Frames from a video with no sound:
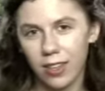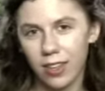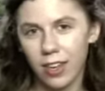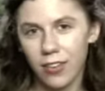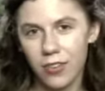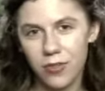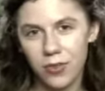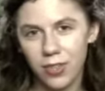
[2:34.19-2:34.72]

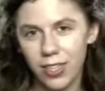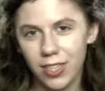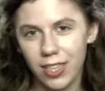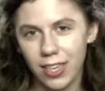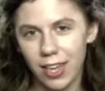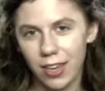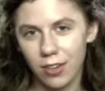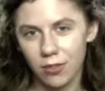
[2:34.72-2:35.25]
I've been really
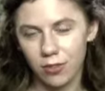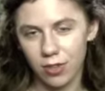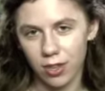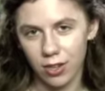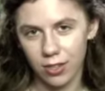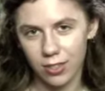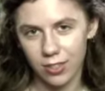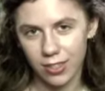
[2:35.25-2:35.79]
liking your
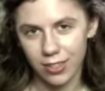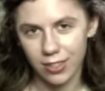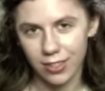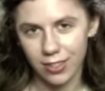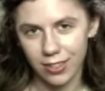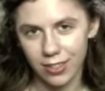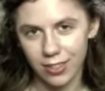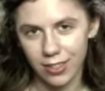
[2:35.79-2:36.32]
vlogs
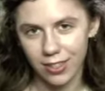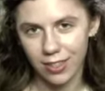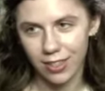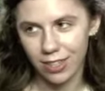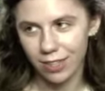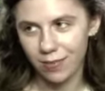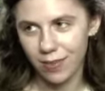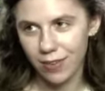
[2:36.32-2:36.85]
lately.
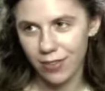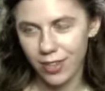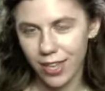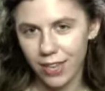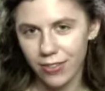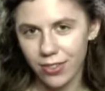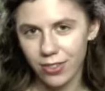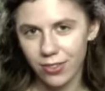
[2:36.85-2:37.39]
Um, I feel
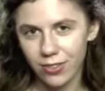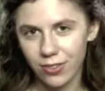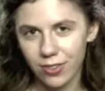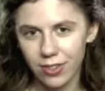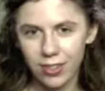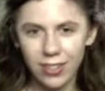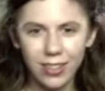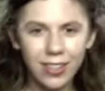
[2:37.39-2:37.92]
like we don't.
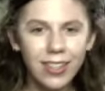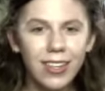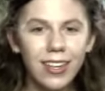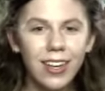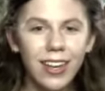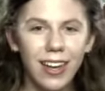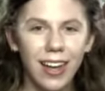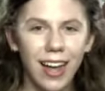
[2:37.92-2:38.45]

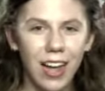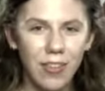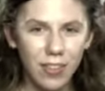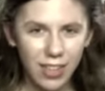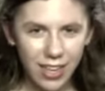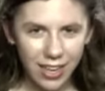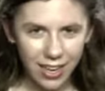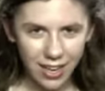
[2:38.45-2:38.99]
I
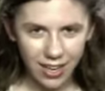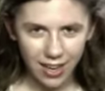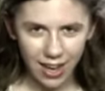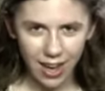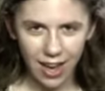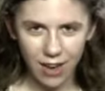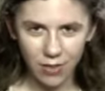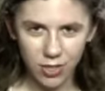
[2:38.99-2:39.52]
feel like
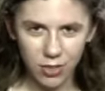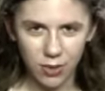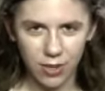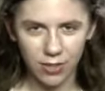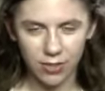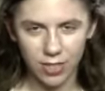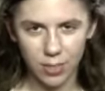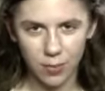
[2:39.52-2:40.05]
I always
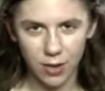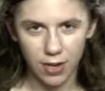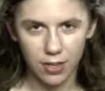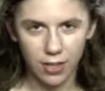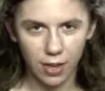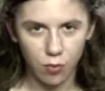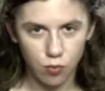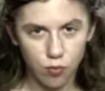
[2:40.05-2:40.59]
want to
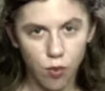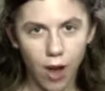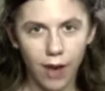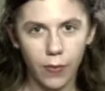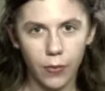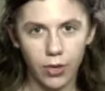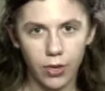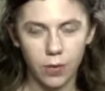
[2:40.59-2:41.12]
respond like
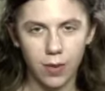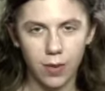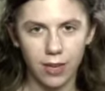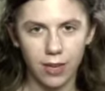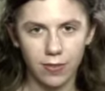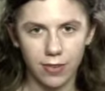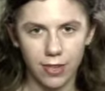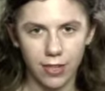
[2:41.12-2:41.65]
right when you make
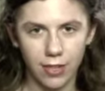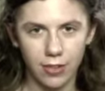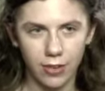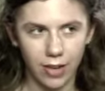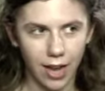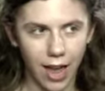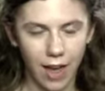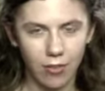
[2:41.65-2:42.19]
a video and
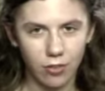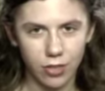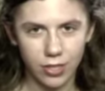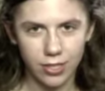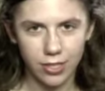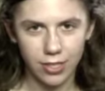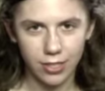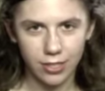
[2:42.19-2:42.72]
I have all these
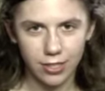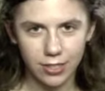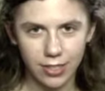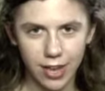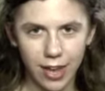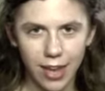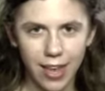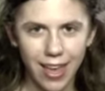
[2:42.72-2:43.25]
things to
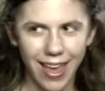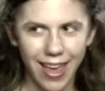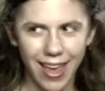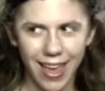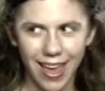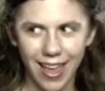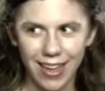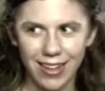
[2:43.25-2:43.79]
say,
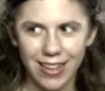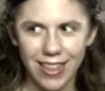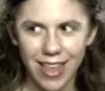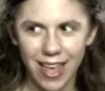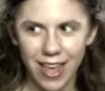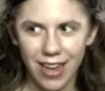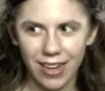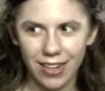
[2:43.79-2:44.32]
and
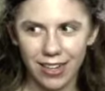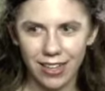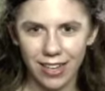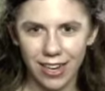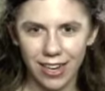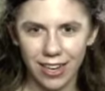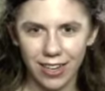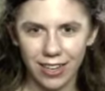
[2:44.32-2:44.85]
then
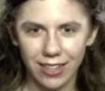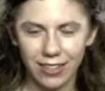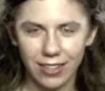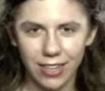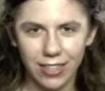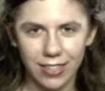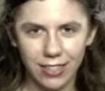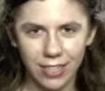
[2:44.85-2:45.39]
like
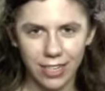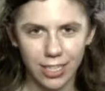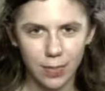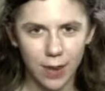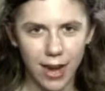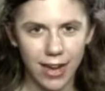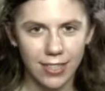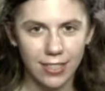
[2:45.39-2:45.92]
days and days
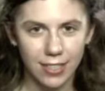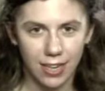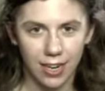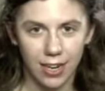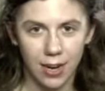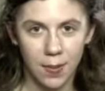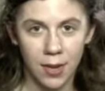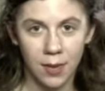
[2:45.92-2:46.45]
pass
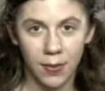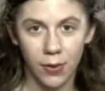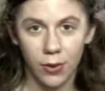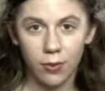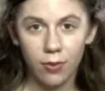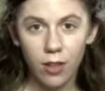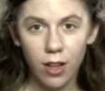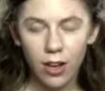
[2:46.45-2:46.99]
and I make my
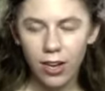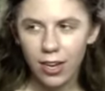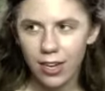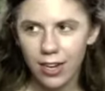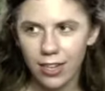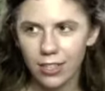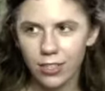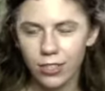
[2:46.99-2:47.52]
own vlog and
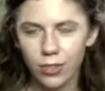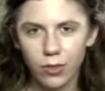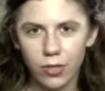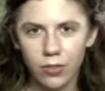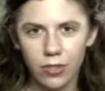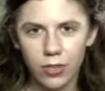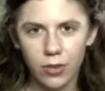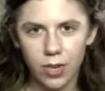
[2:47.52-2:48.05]
I just don't
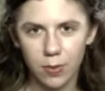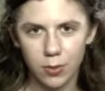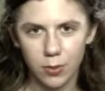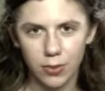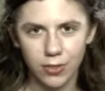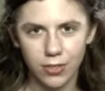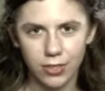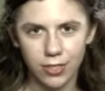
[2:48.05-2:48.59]
even know what I'm
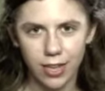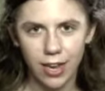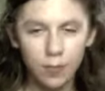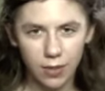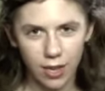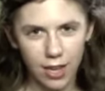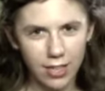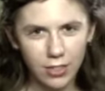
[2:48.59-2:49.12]
supposed to say.
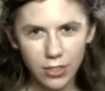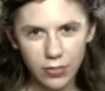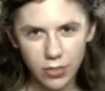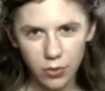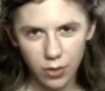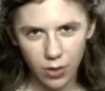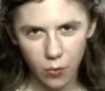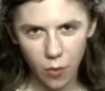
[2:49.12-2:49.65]
I don't even
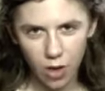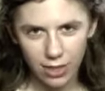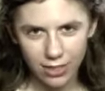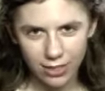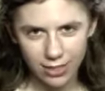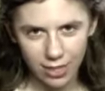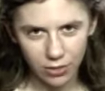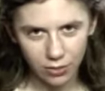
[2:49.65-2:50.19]
know what I wanted
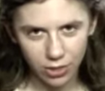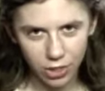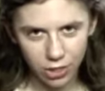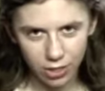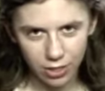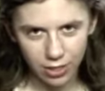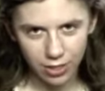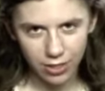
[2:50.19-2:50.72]
to say
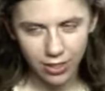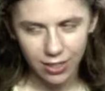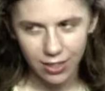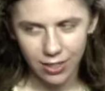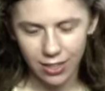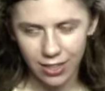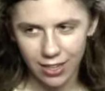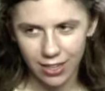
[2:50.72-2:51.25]
originally,
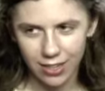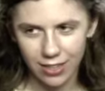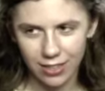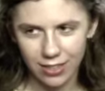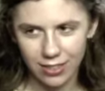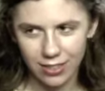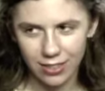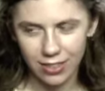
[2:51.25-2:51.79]

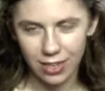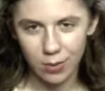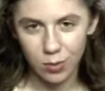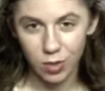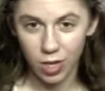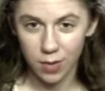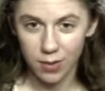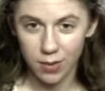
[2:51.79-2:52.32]
and I'm
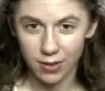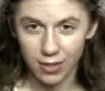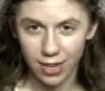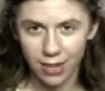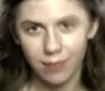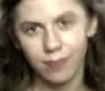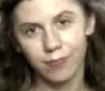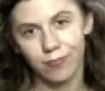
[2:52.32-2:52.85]
sorry about
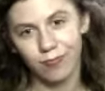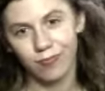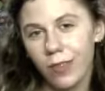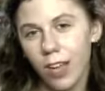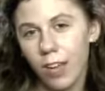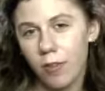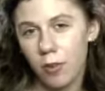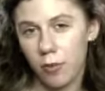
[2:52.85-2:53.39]
that.
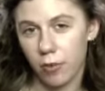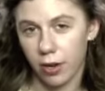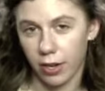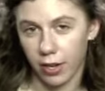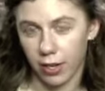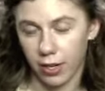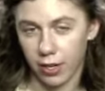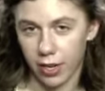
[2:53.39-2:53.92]
I've been
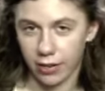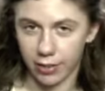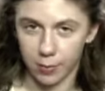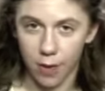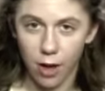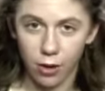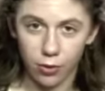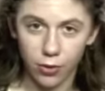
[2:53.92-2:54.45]
reading Harry
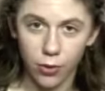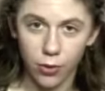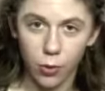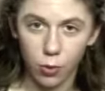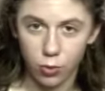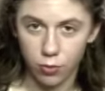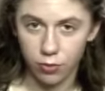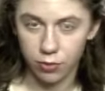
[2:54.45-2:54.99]
Potter and the
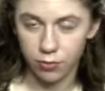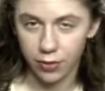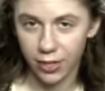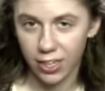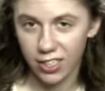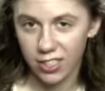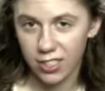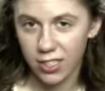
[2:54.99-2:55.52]
Order of the
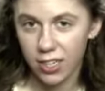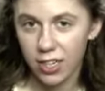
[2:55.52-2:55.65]
Phoenix